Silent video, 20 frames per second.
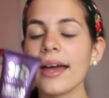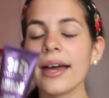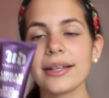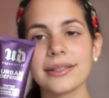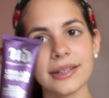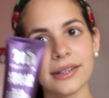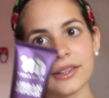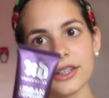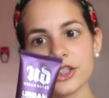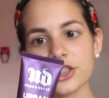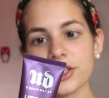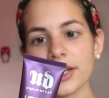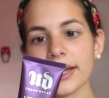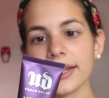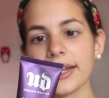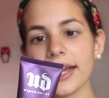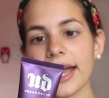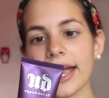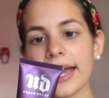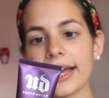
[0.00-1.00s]
it's in the
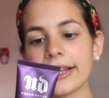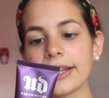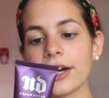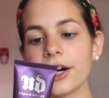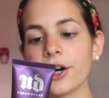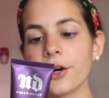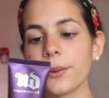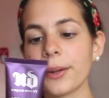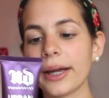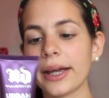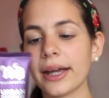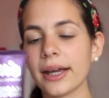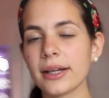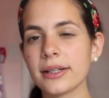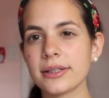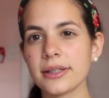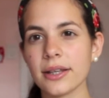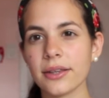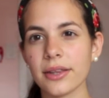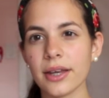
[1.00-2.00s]
shade Halo
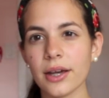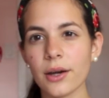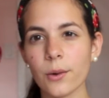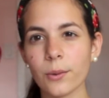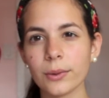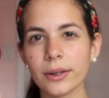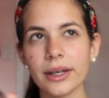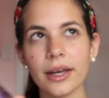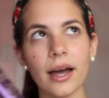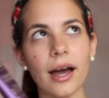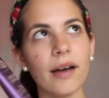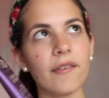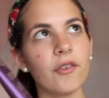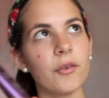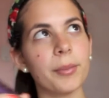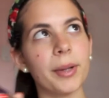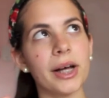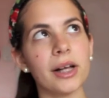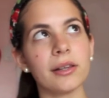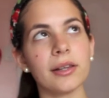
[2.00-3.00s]
and they only
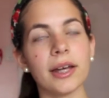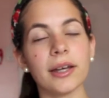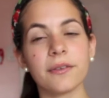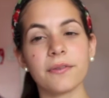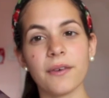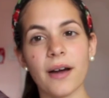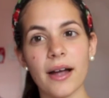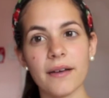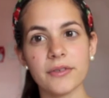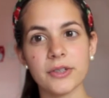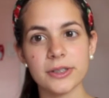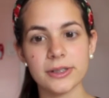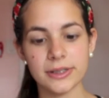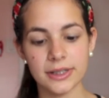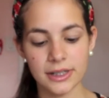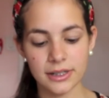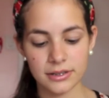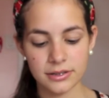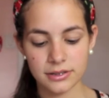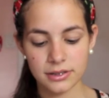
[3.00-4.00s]
have about like five or
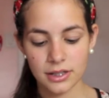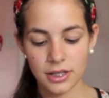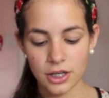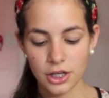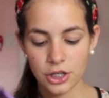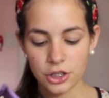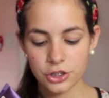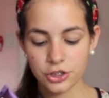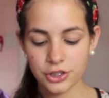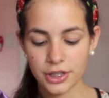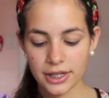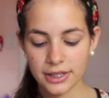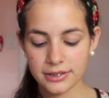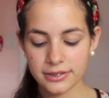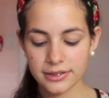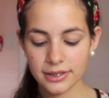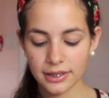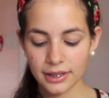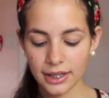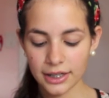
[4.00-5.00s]
six
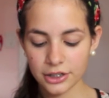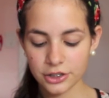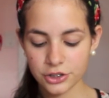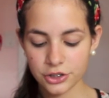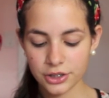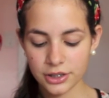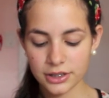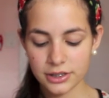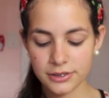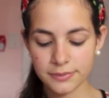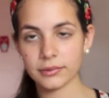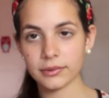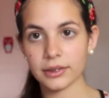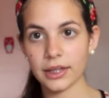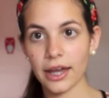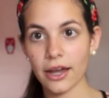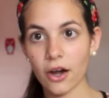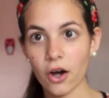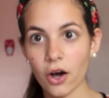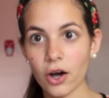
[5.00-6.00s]
shade selections.
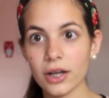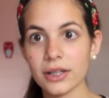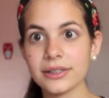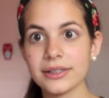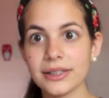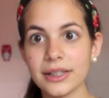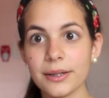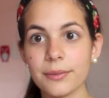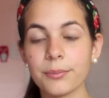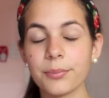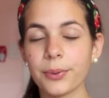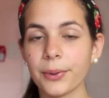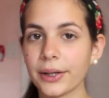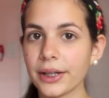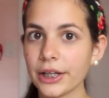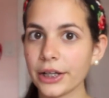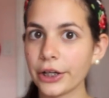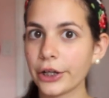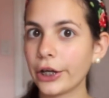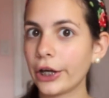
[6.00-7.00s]
They all seem
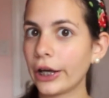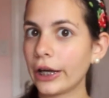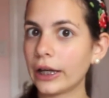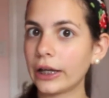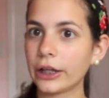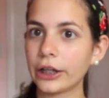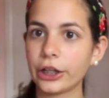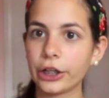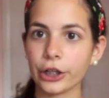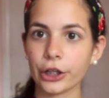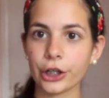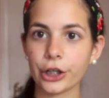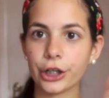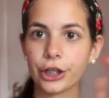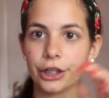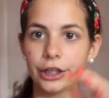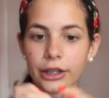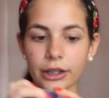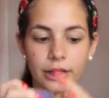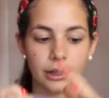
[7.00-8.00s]
pretty
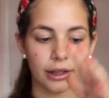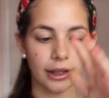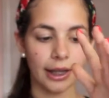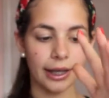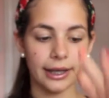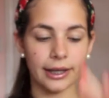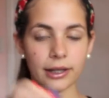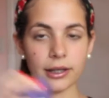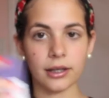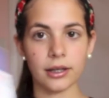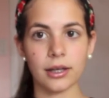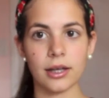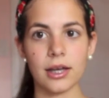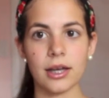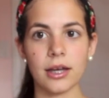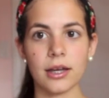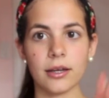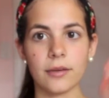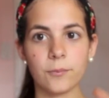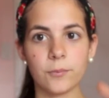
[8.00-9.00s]
good like
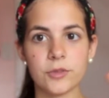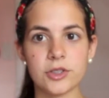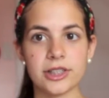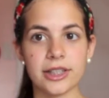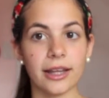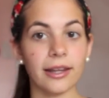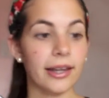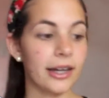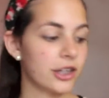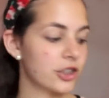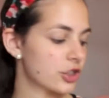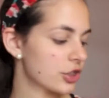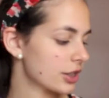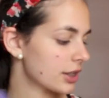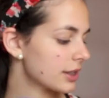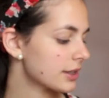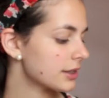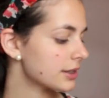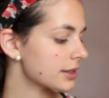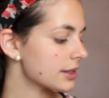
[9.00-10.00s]

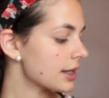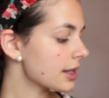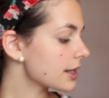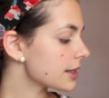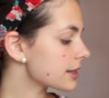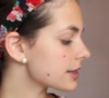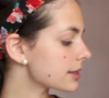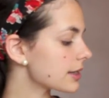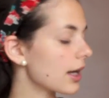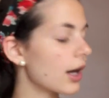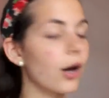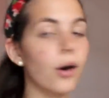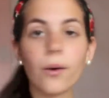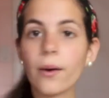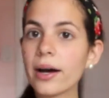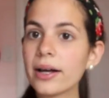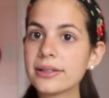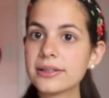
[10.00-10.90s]
selections. So